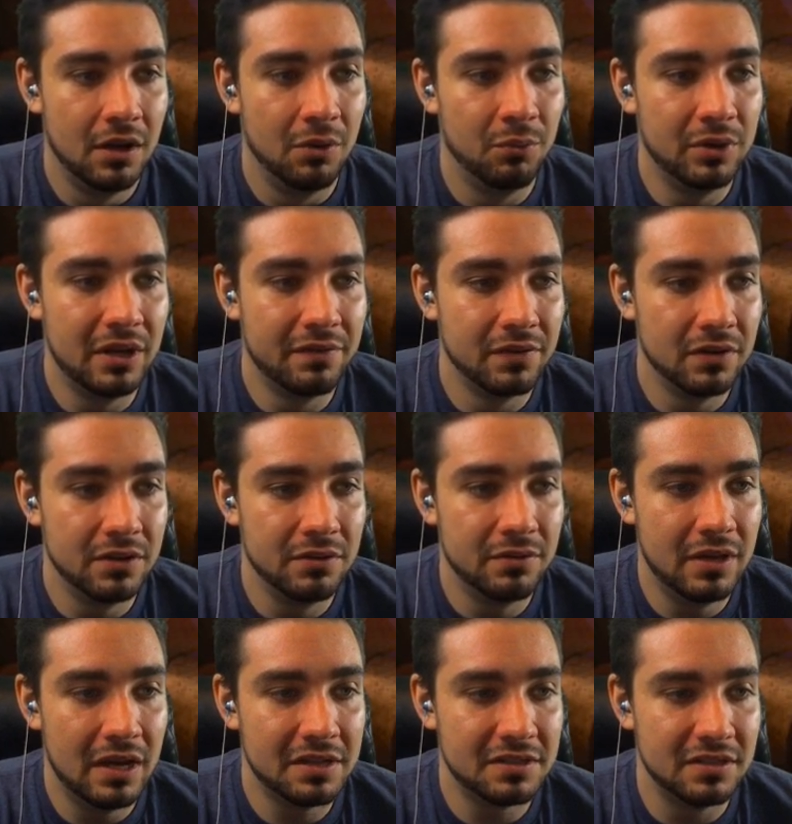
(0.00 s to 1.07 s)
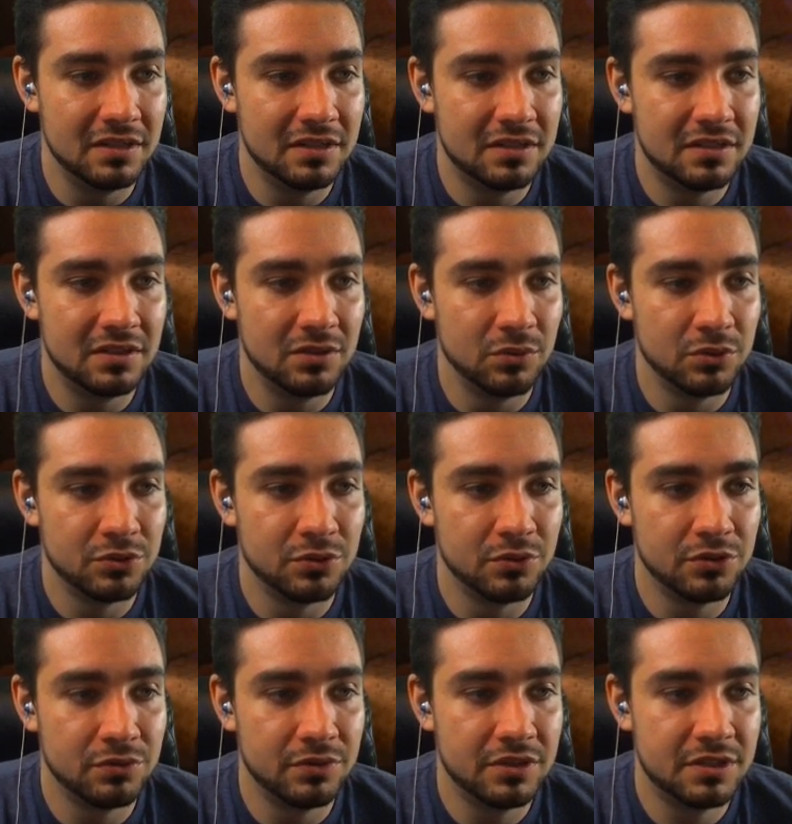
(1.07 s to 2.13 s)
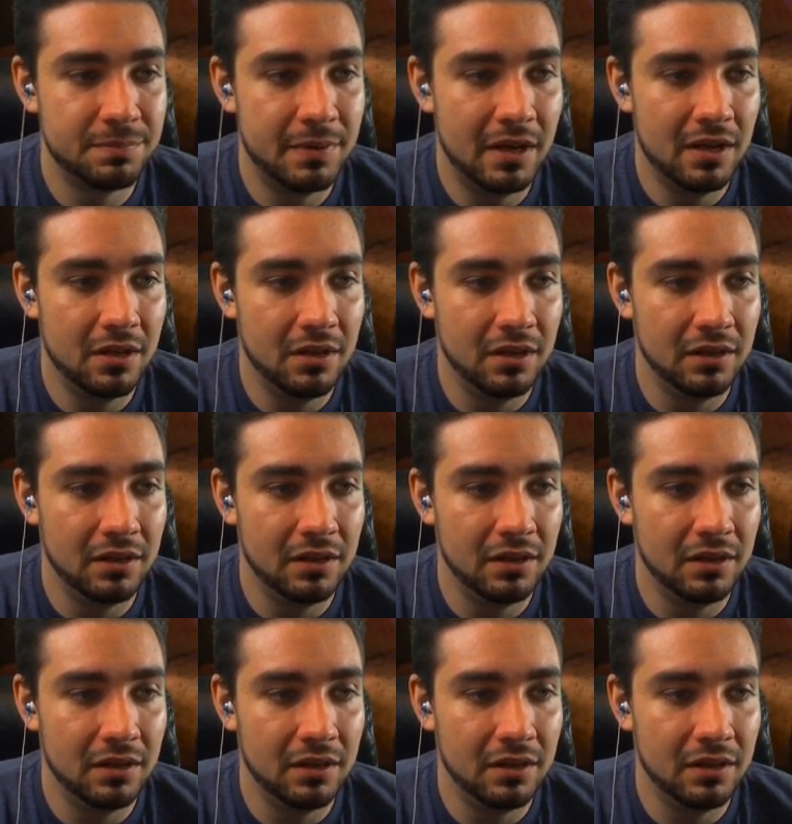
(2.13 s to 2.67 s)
Whenever you cast an instant or sorcery spell,